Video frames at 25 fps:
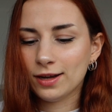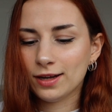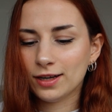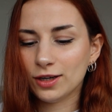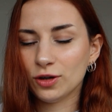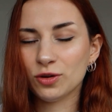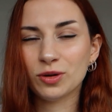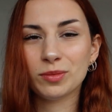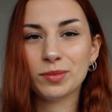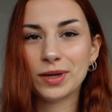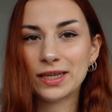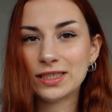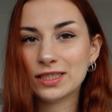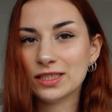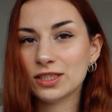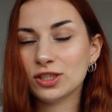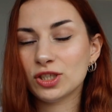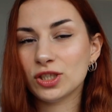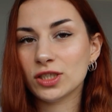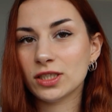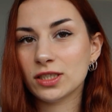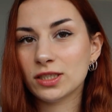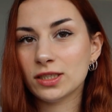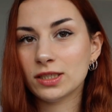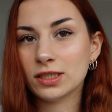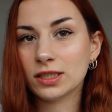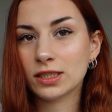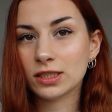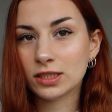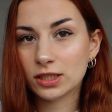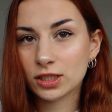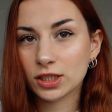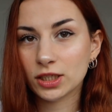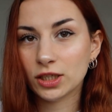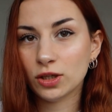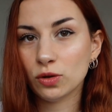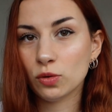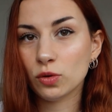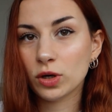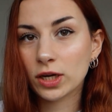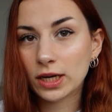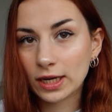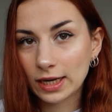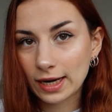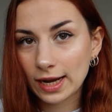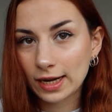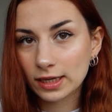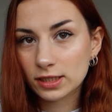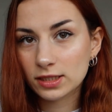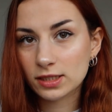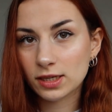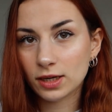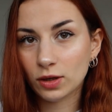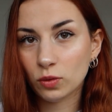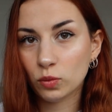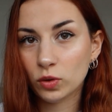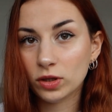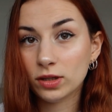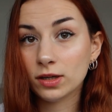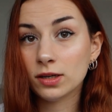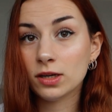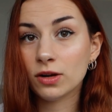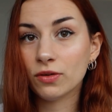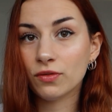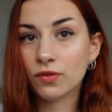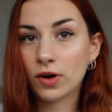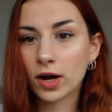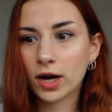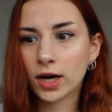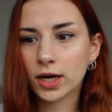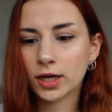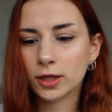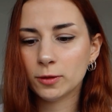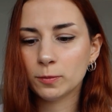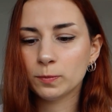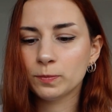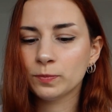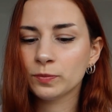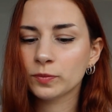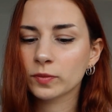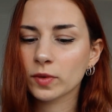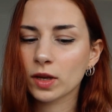your message is to continue connecting with the divine,